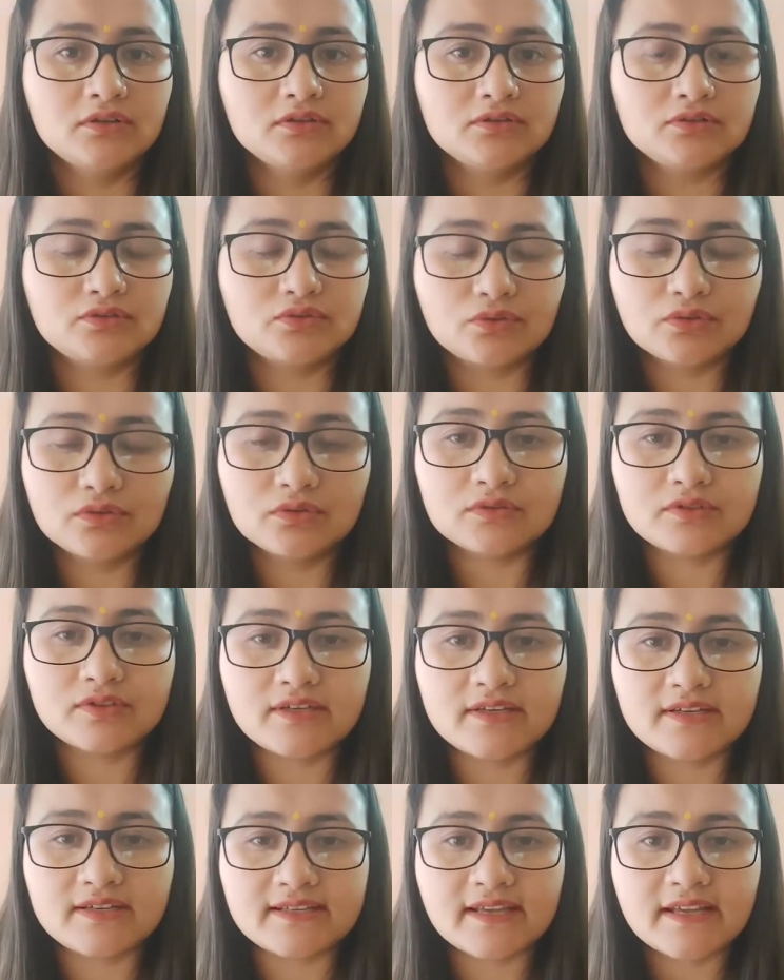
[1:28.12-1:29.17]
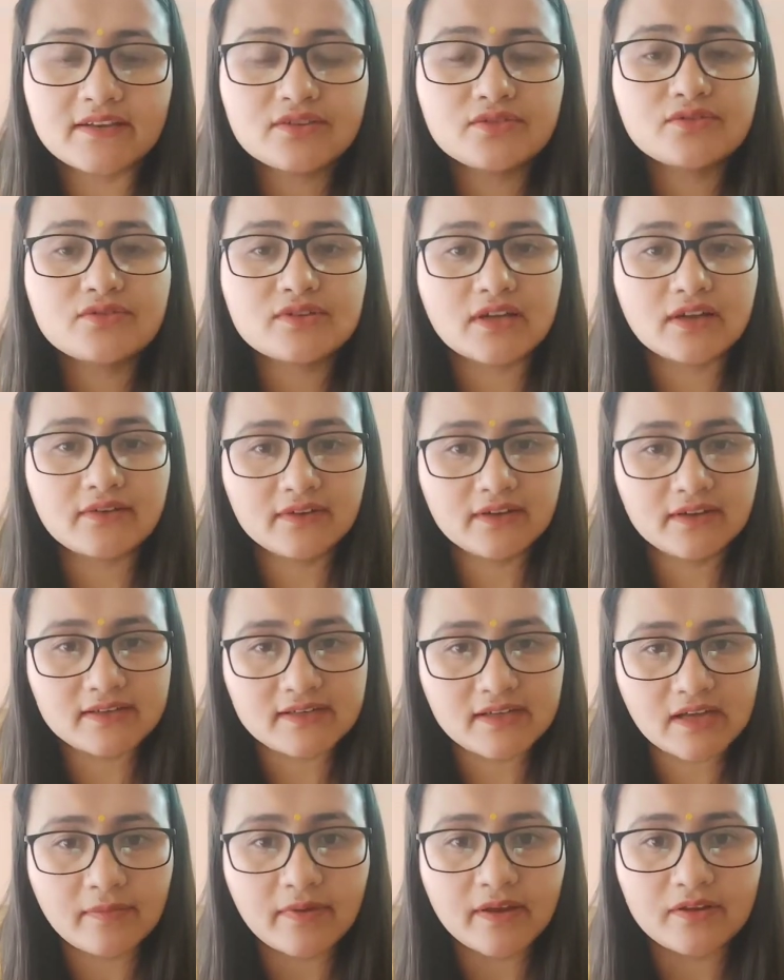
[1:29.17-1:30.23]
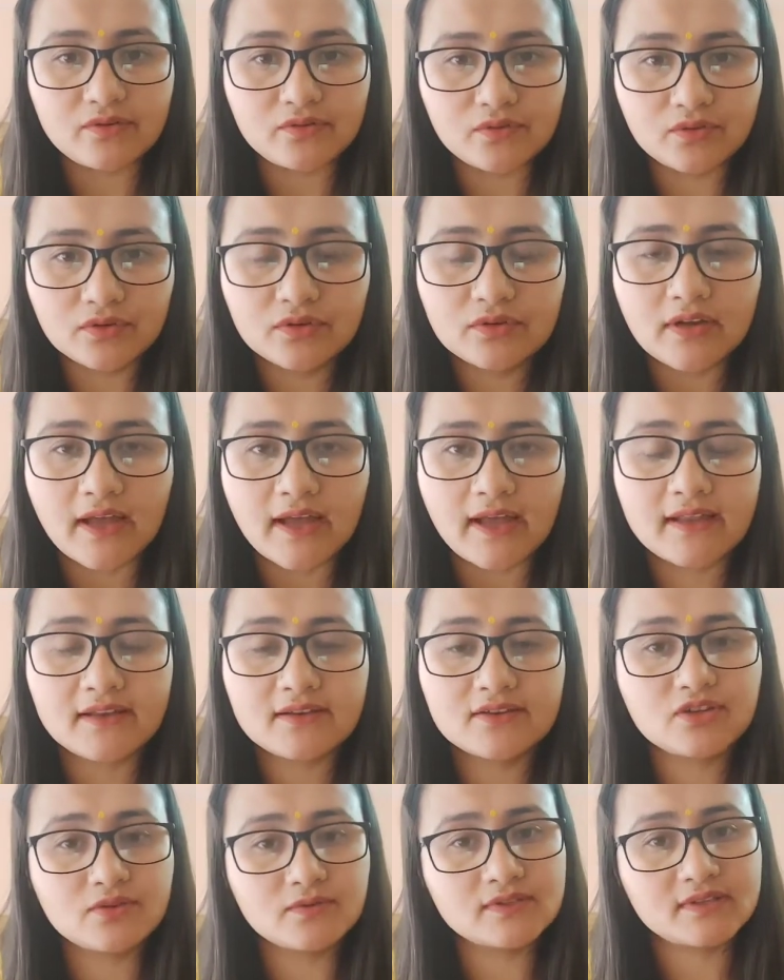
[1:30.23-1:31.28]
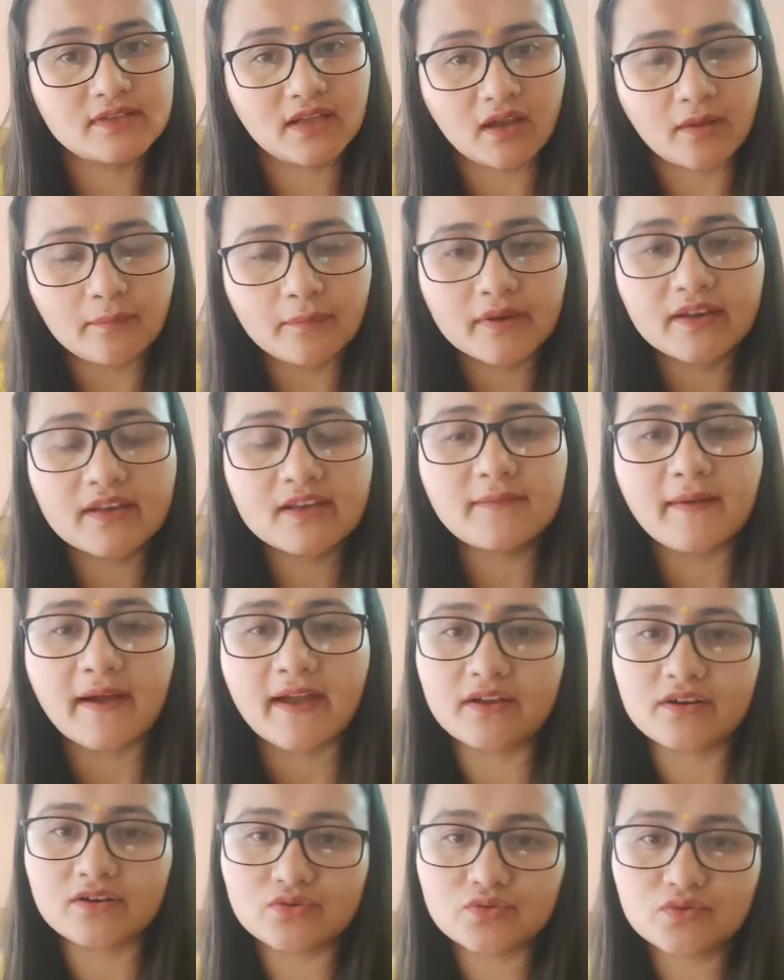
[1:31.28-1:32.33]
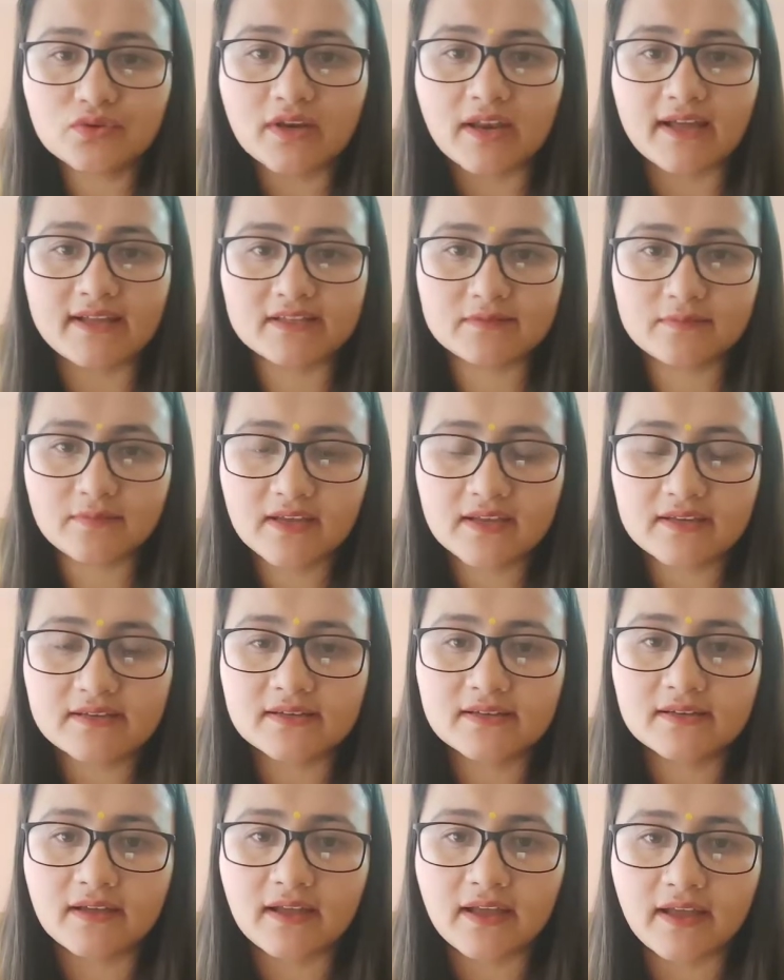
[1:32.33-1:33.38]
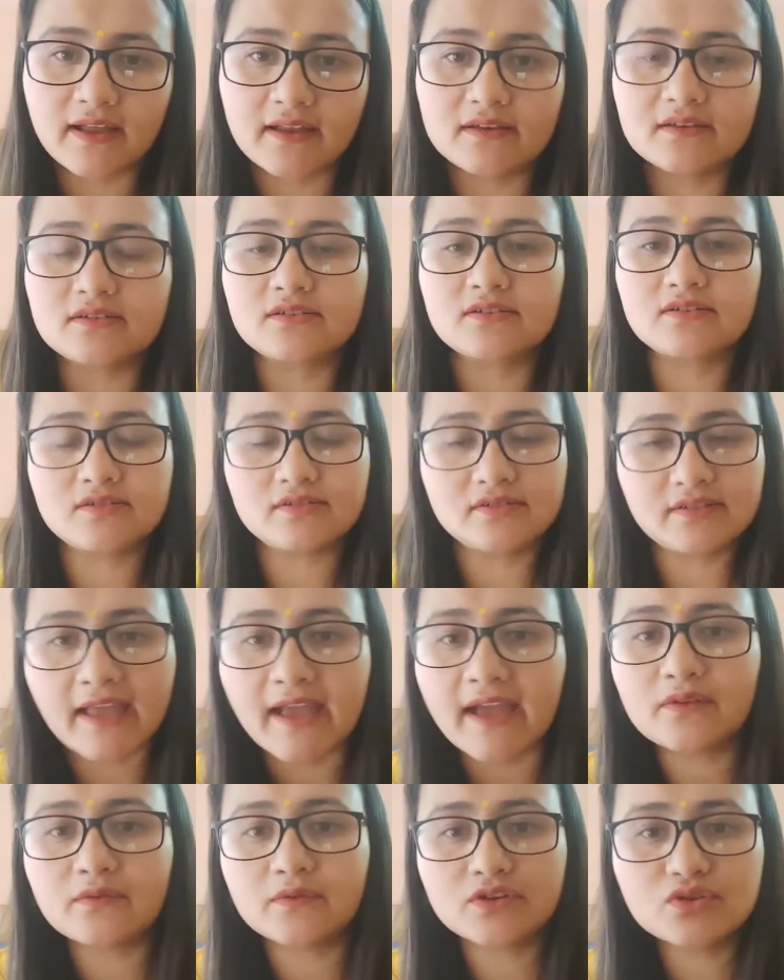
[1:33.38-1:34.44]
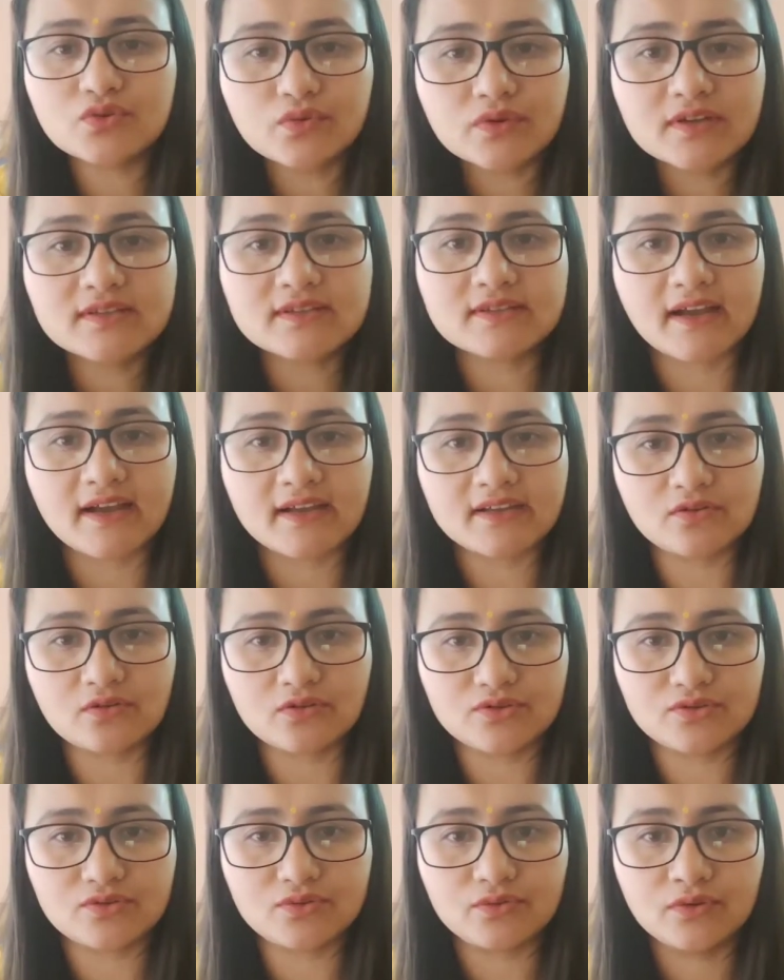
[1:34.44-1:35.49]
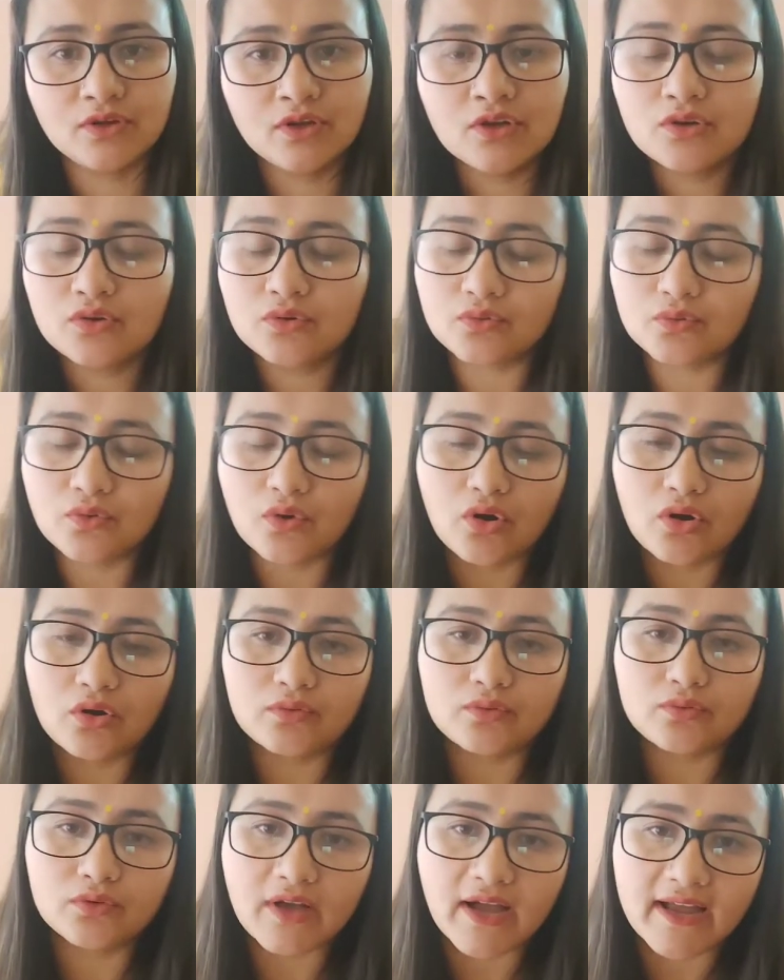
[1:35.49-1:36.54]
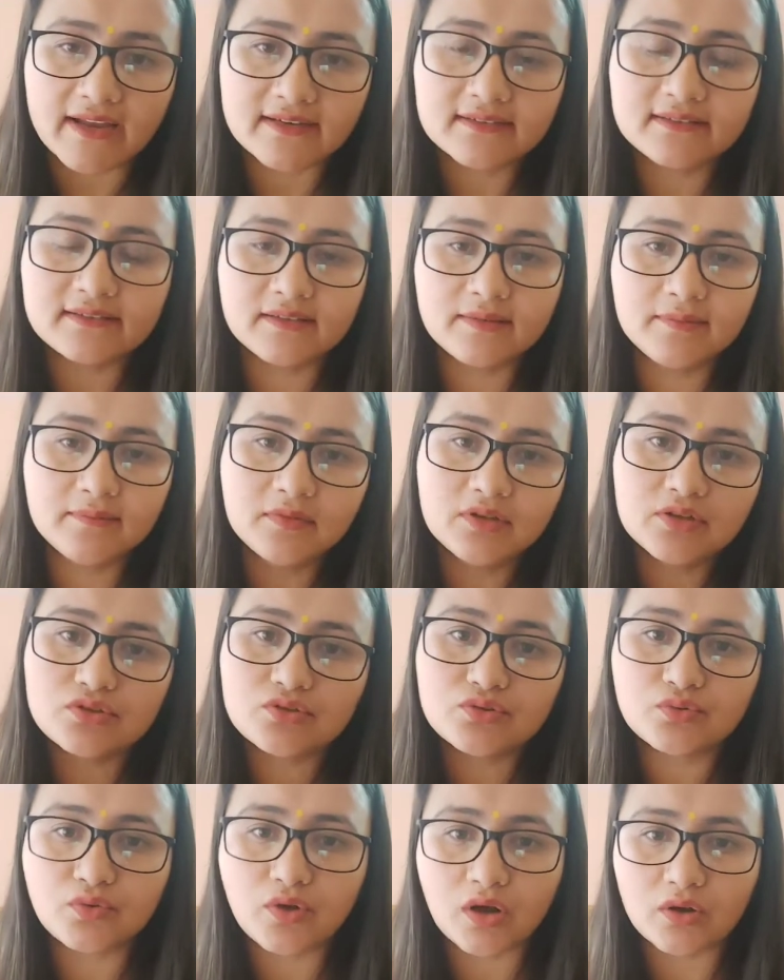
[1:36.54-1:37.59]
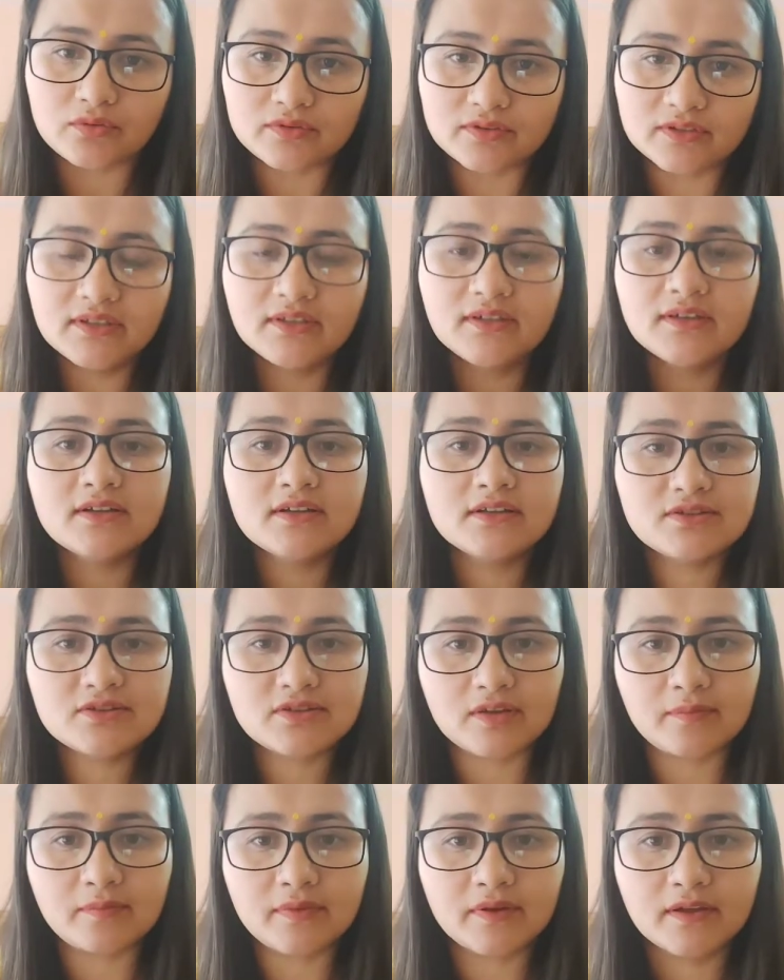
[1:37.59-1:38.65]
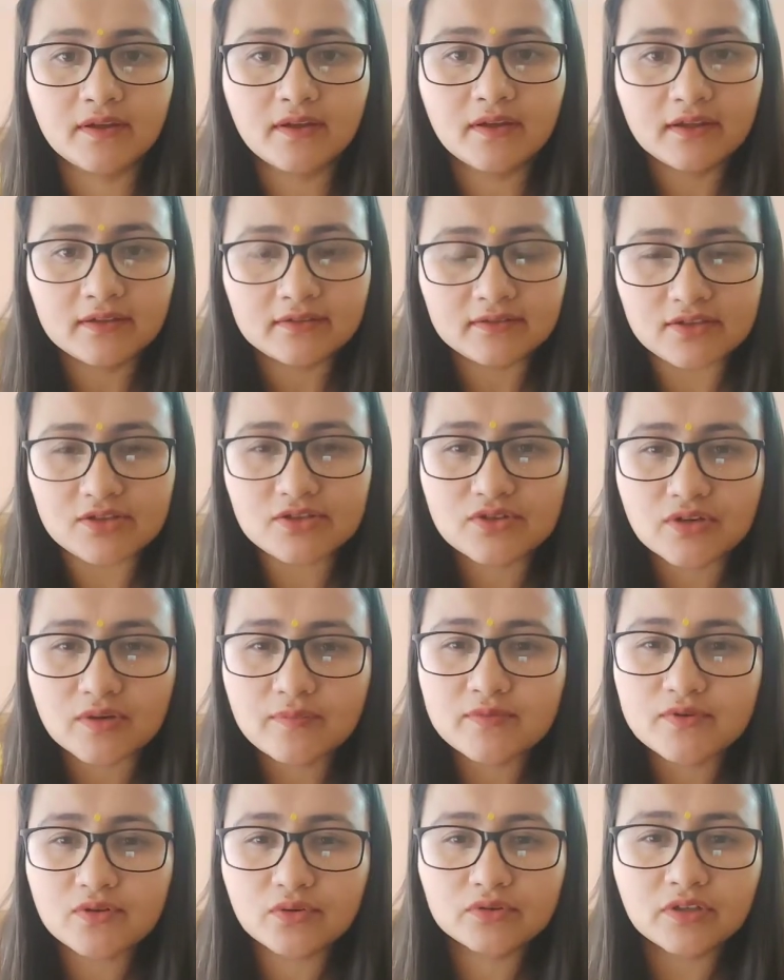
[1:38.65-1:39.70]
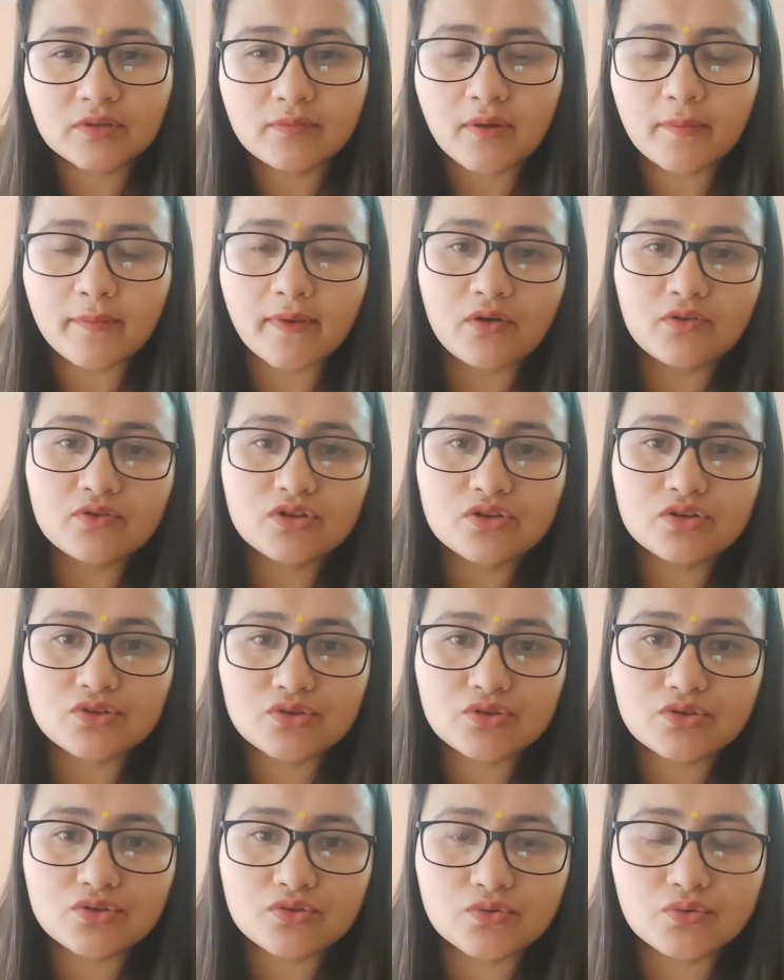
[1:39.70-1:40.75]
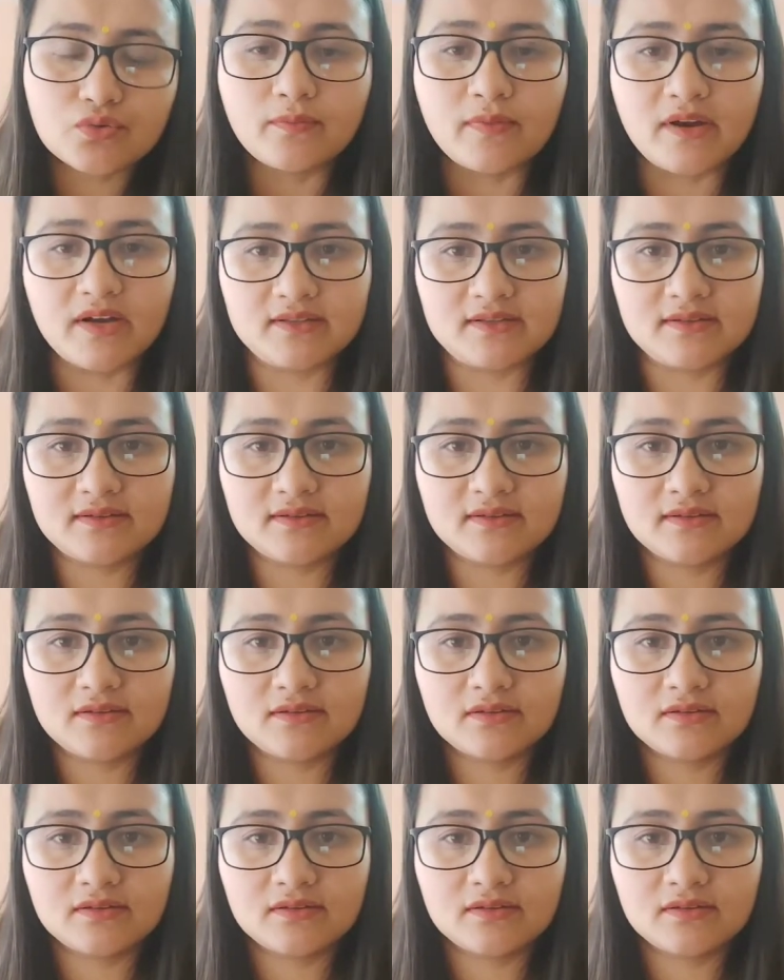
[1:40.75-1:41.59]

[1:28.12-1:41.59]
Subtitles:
So she decided to travel India by road, and she was accompanied by her two classmates, and they had one tourist guide also who guided them throughout the trip. This trip took them about 2 months.